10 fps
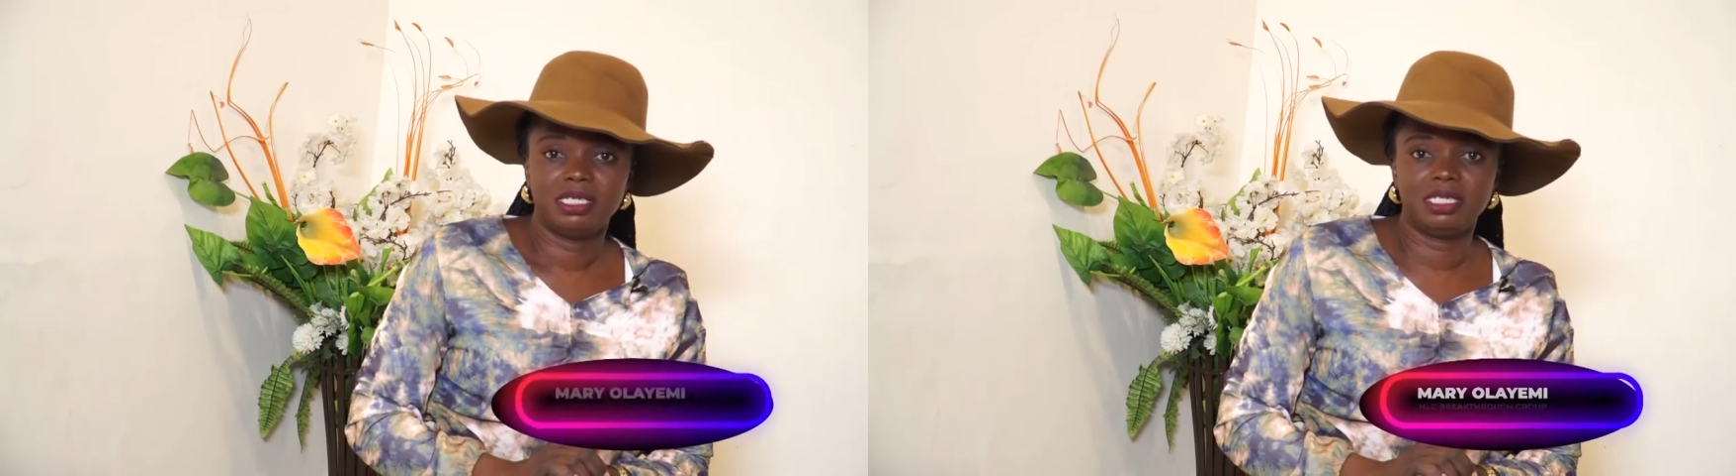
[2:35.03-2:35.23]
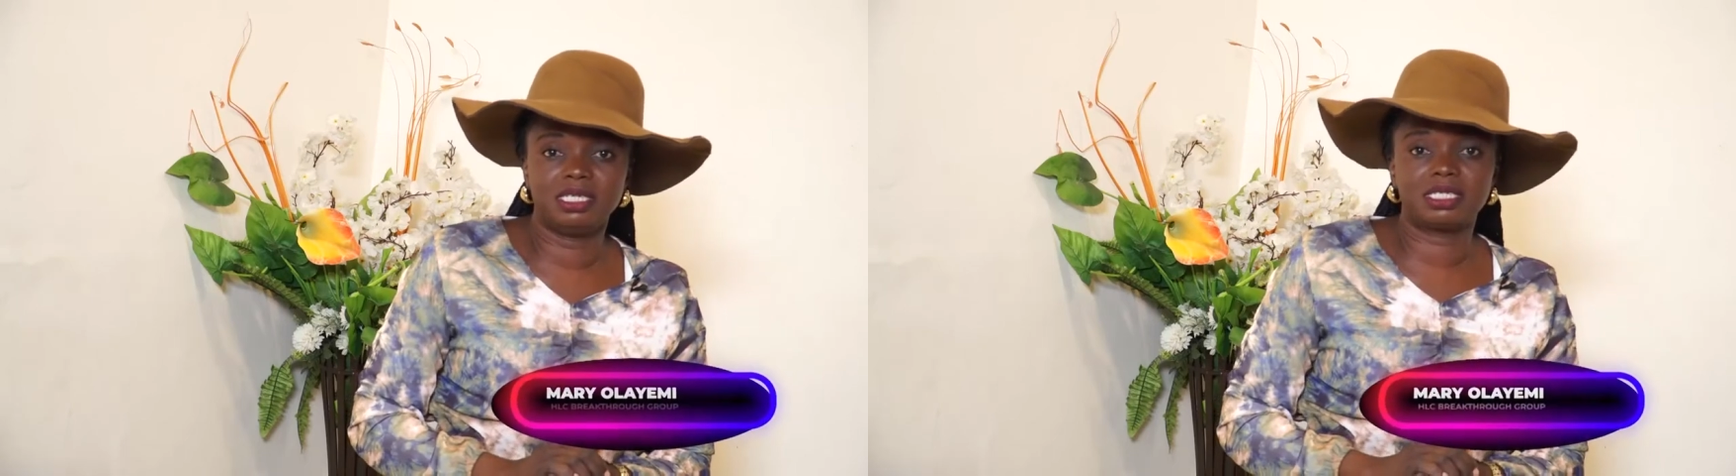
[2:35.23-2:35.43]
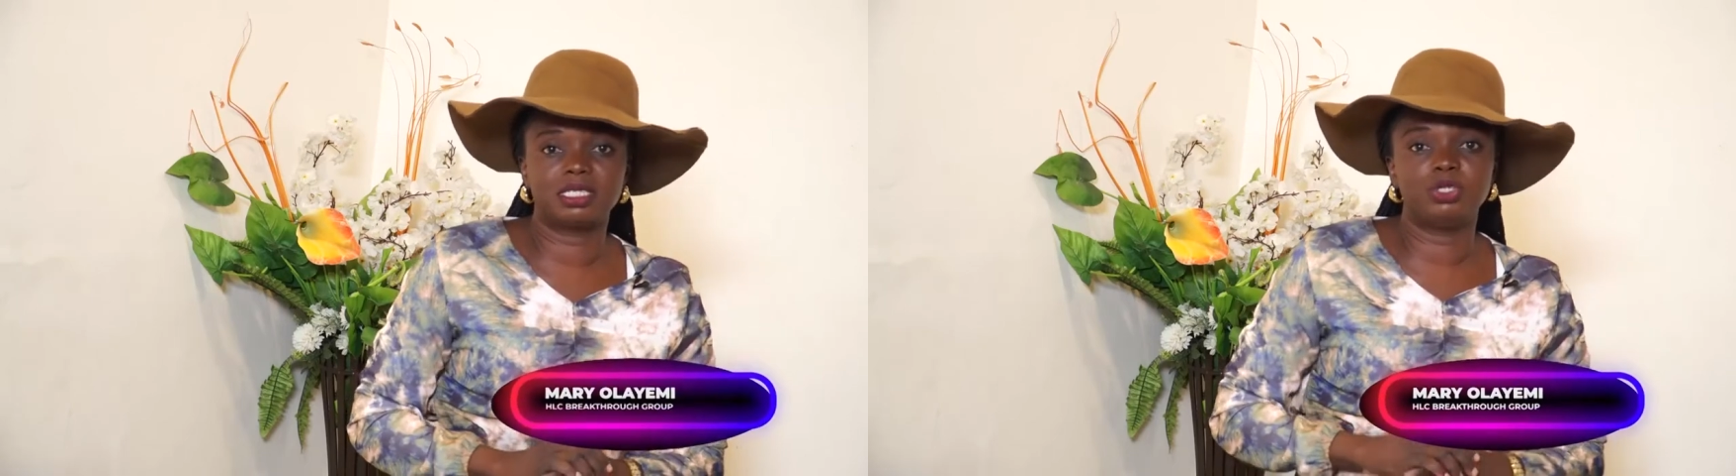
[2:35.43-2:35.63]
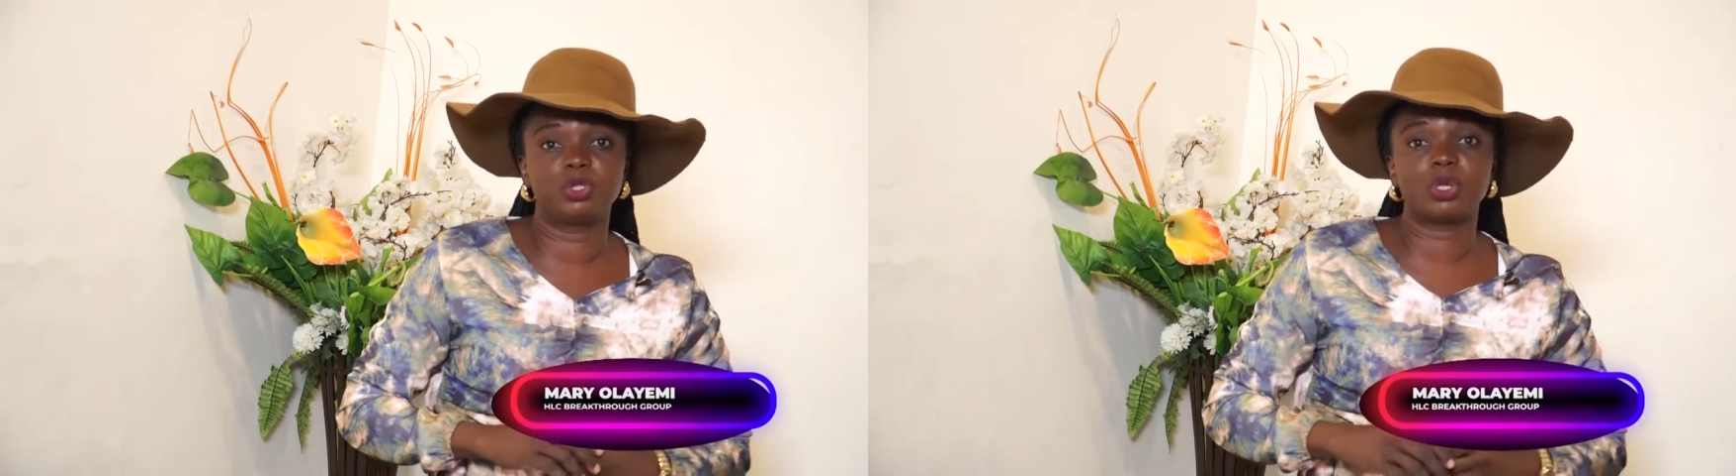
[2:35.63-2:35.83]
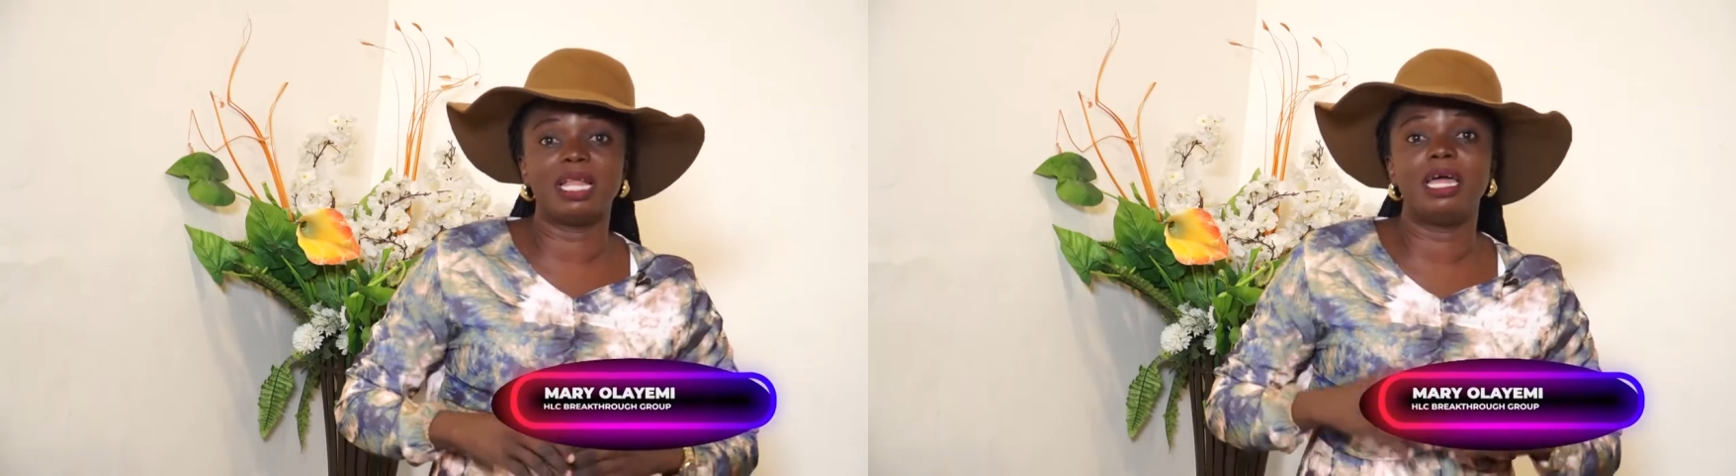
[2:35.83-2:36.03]
This
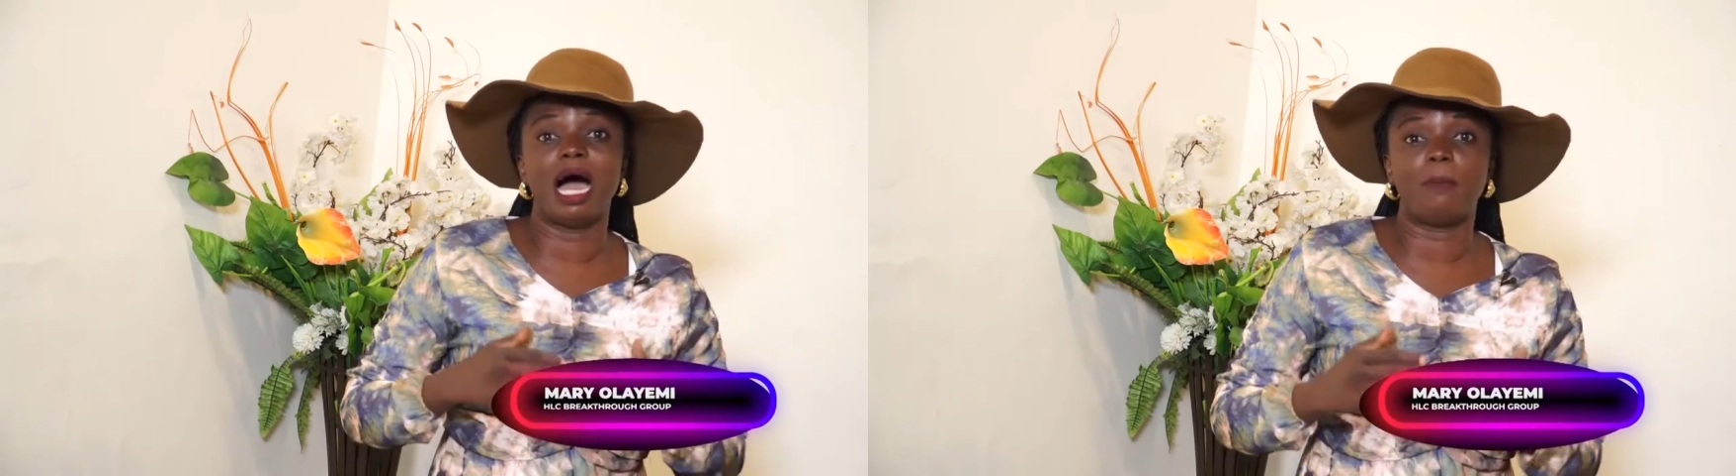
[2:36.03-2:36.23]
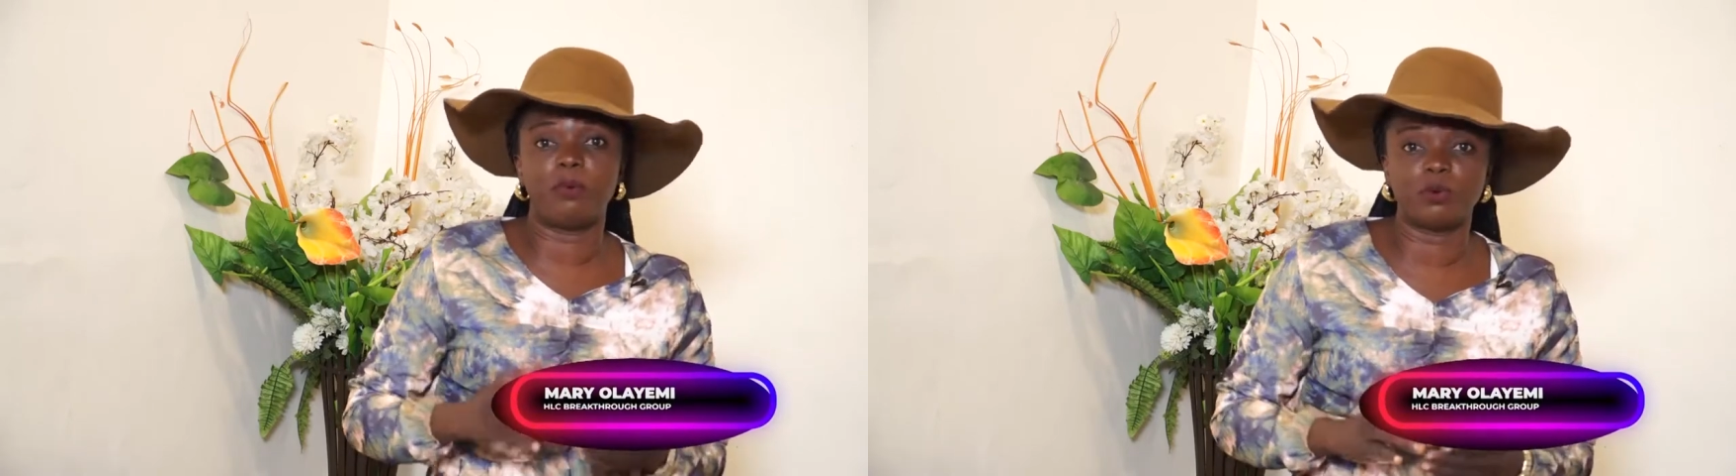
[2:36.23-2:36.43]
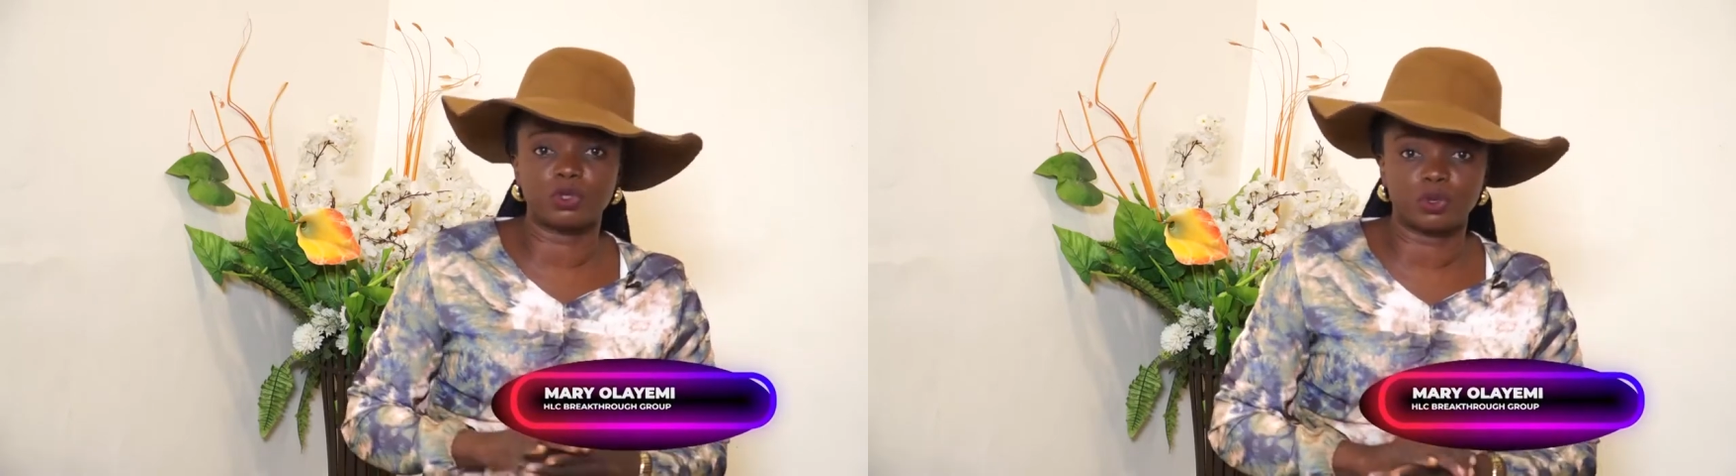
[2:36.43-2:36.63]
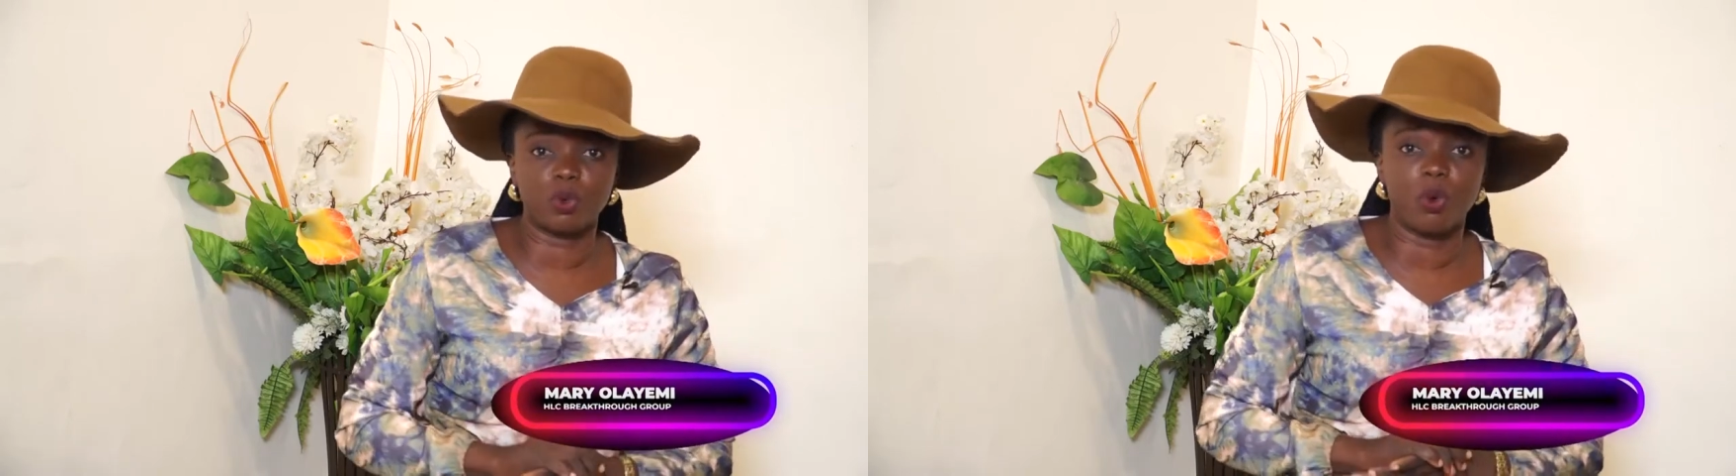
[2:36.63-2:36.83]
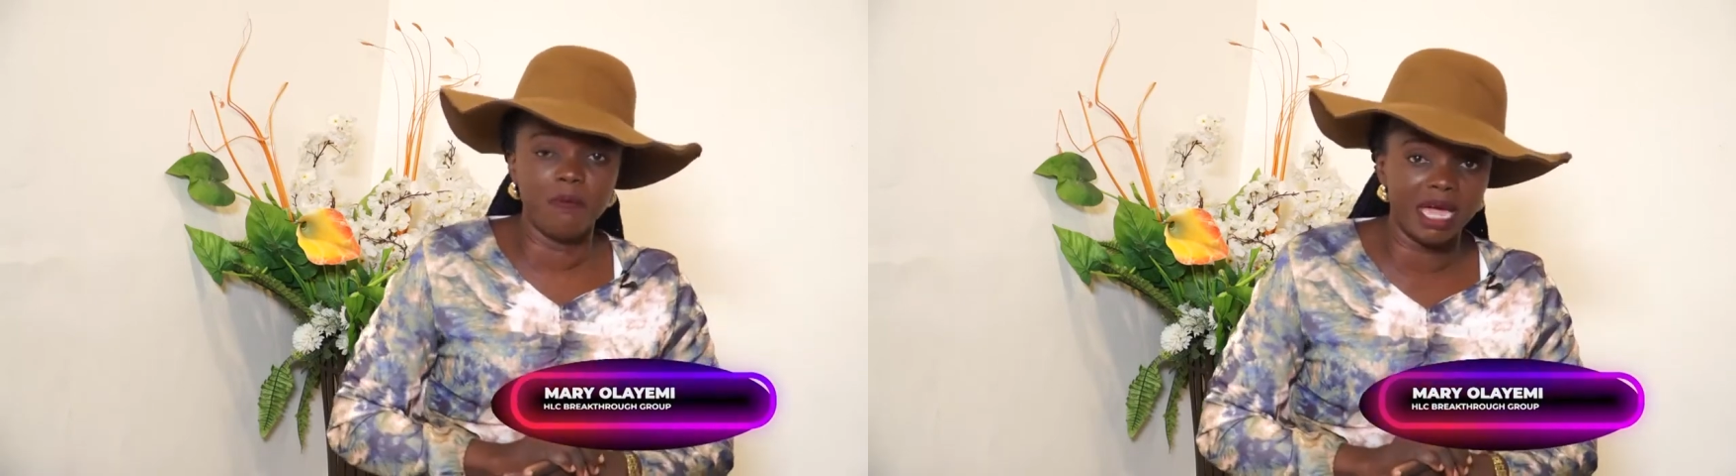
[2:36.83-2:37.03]
usually happens to
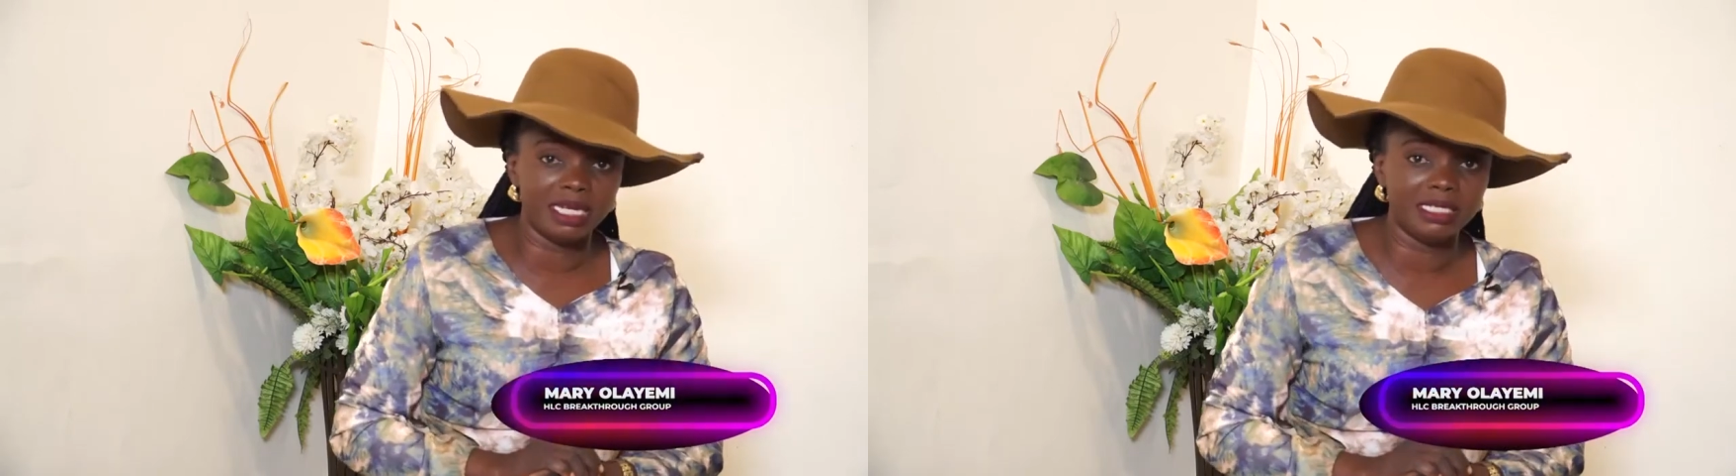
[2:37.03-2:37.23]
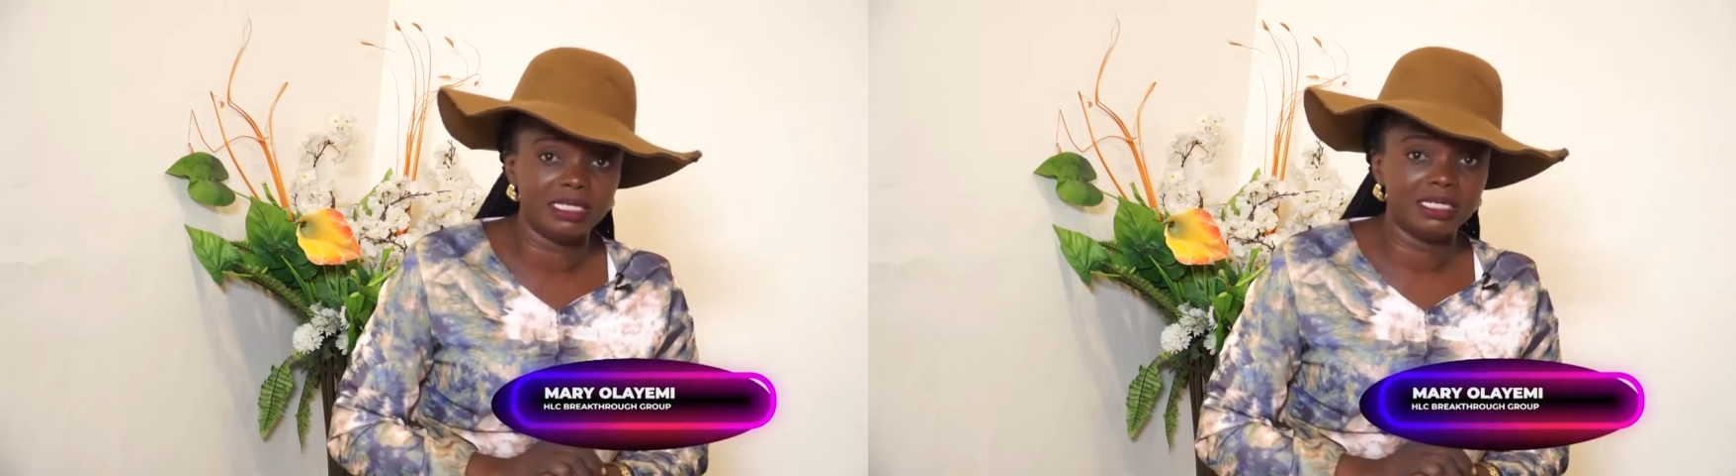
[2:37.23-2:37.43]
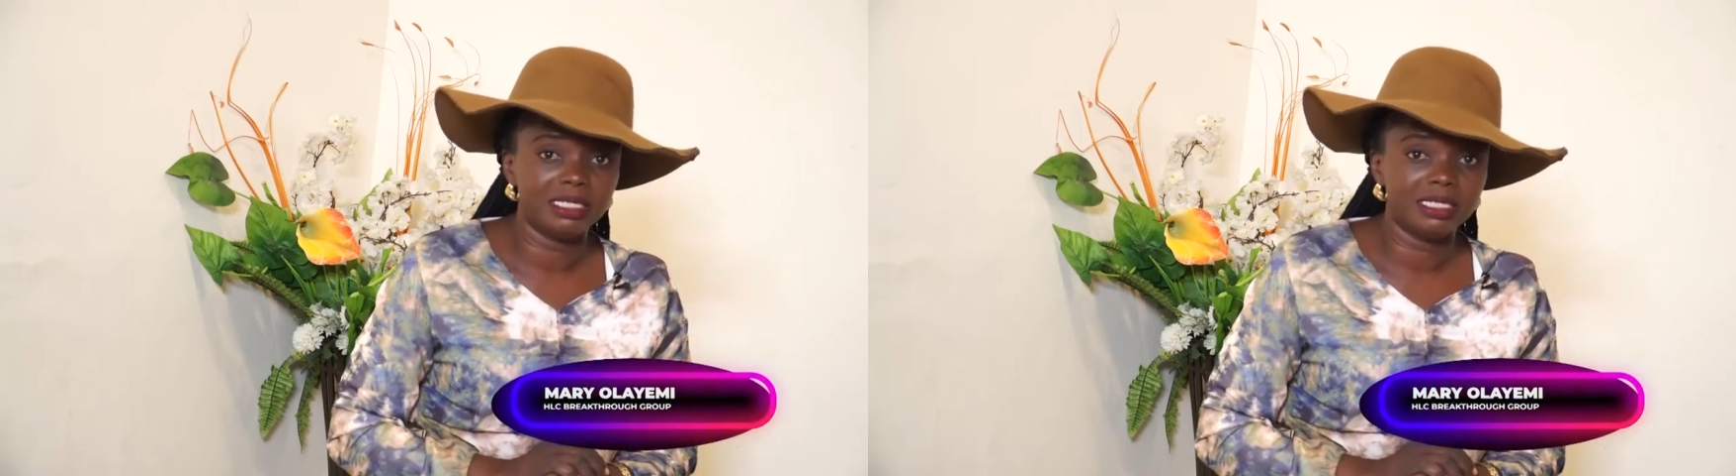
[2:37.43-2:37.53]
women